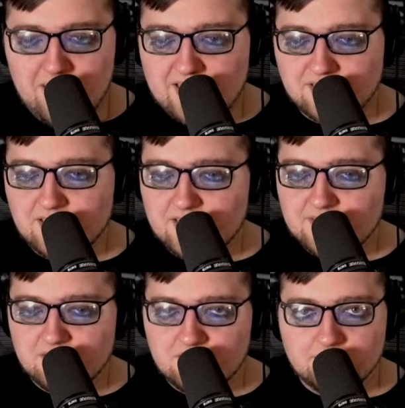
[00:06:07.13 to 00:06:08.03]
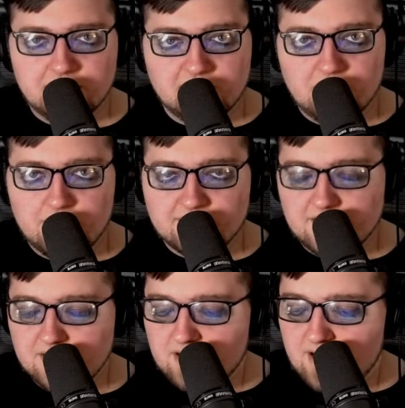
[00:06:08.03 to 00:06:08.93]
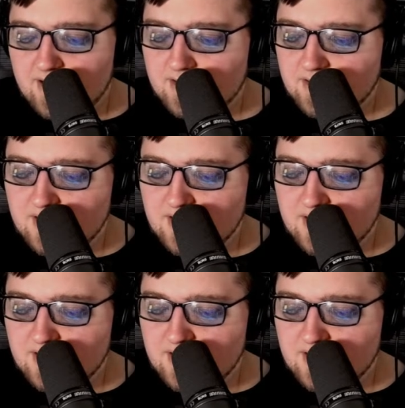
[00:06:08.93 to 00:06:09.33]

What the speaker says: magic is in terms of the GoXLR.